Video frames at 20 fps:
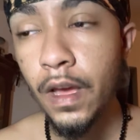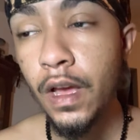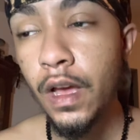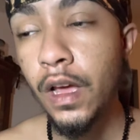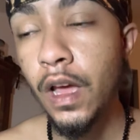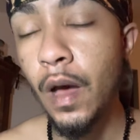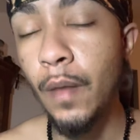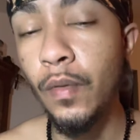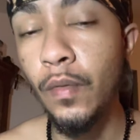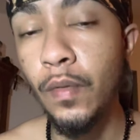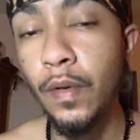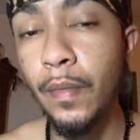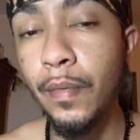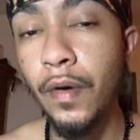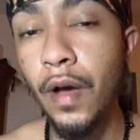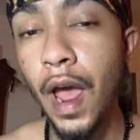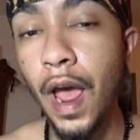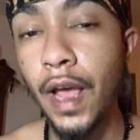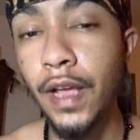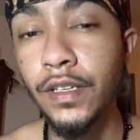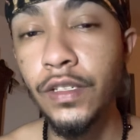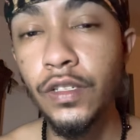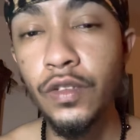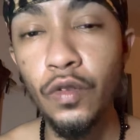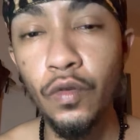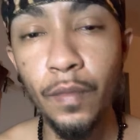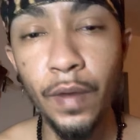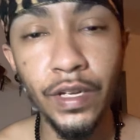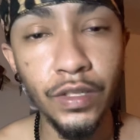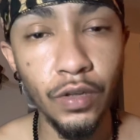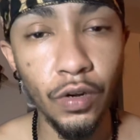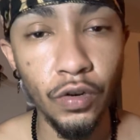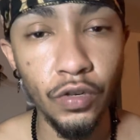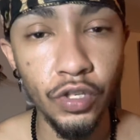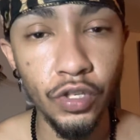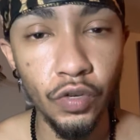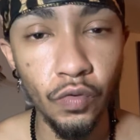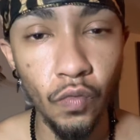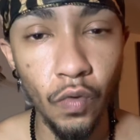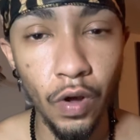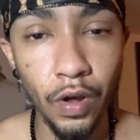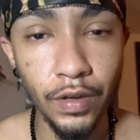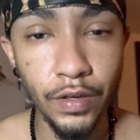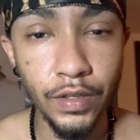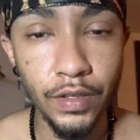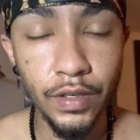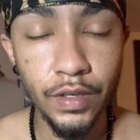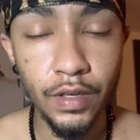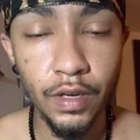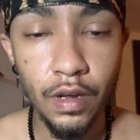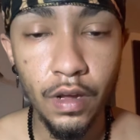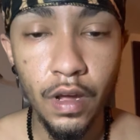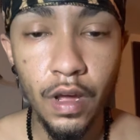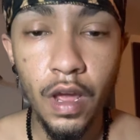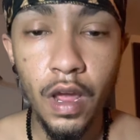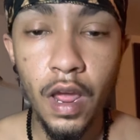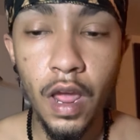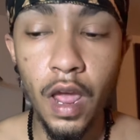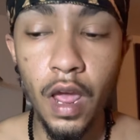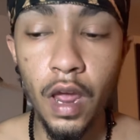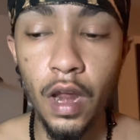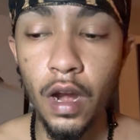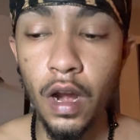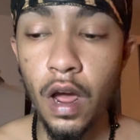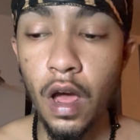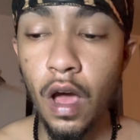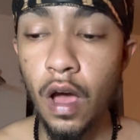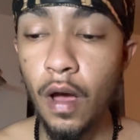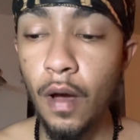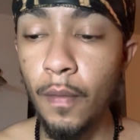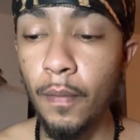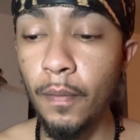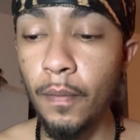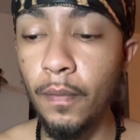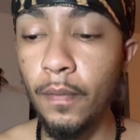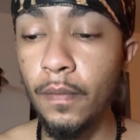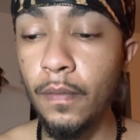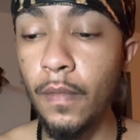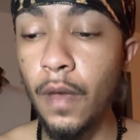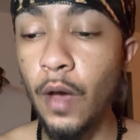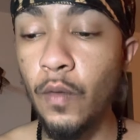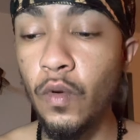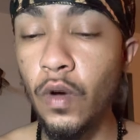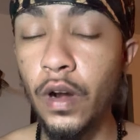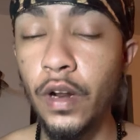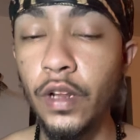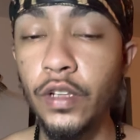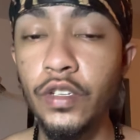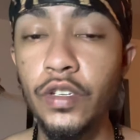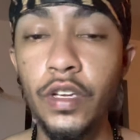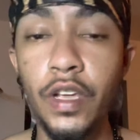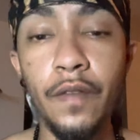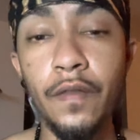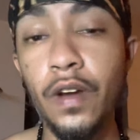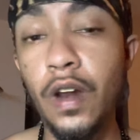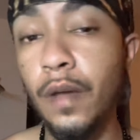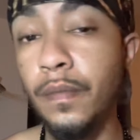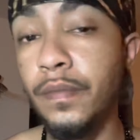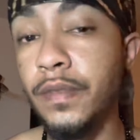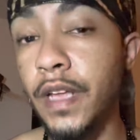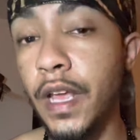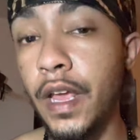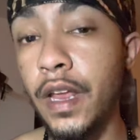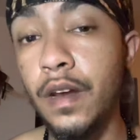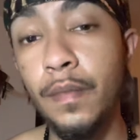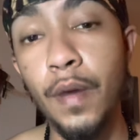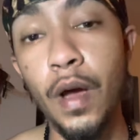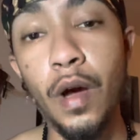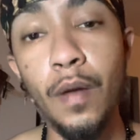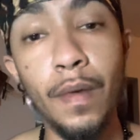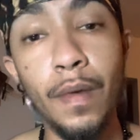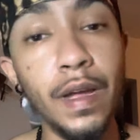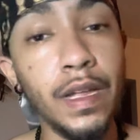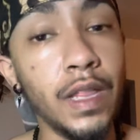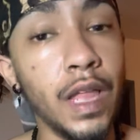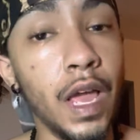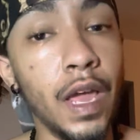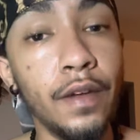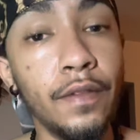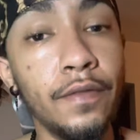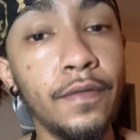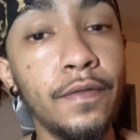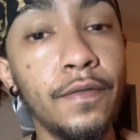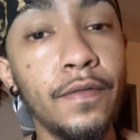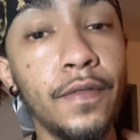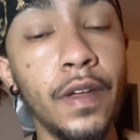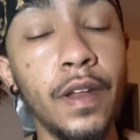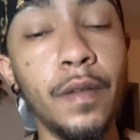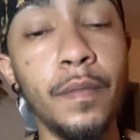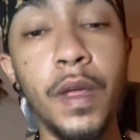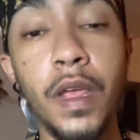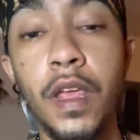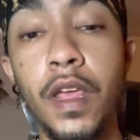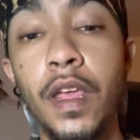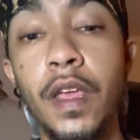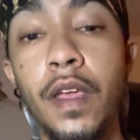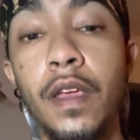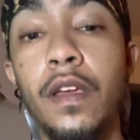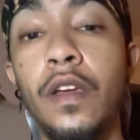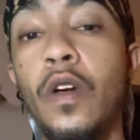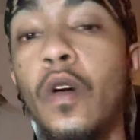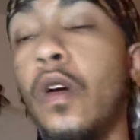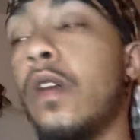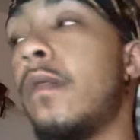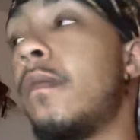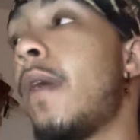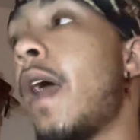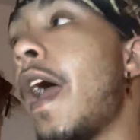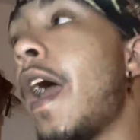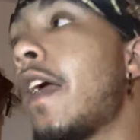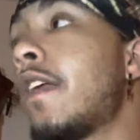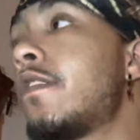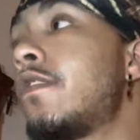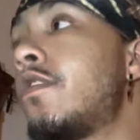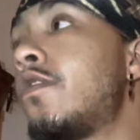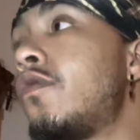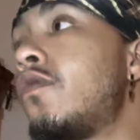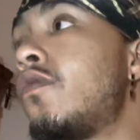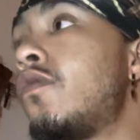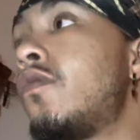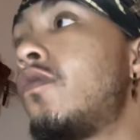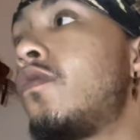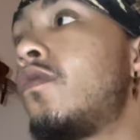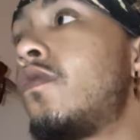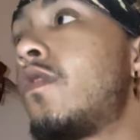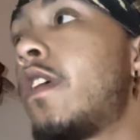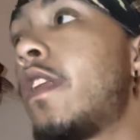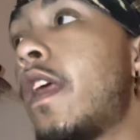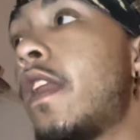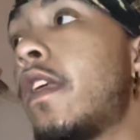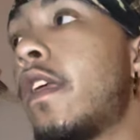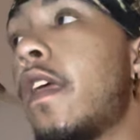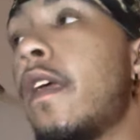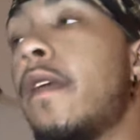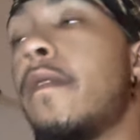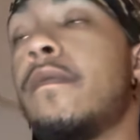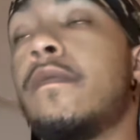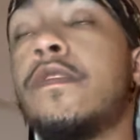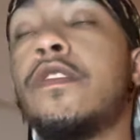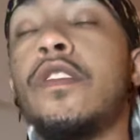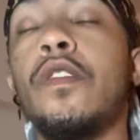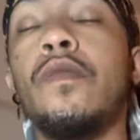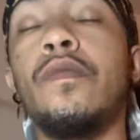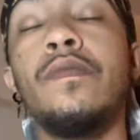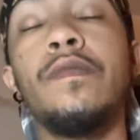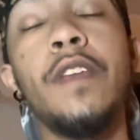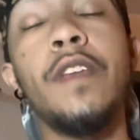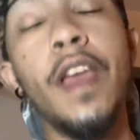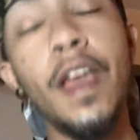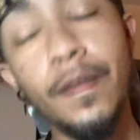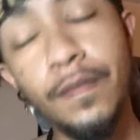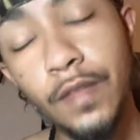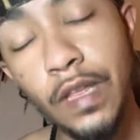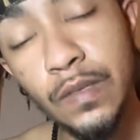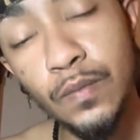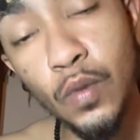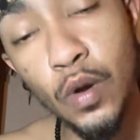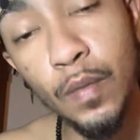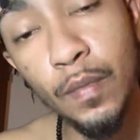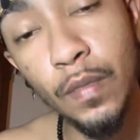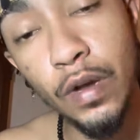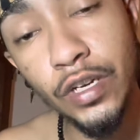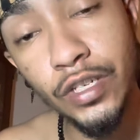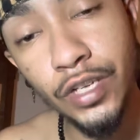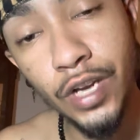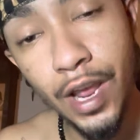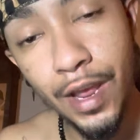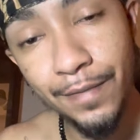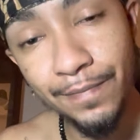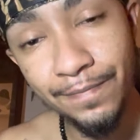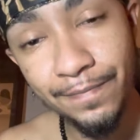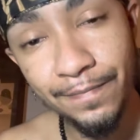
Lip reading: couple people asked who my surgeon was, and I wanted to give an update about my life and me going back to Connecticut. So yeah, that's pretty much it.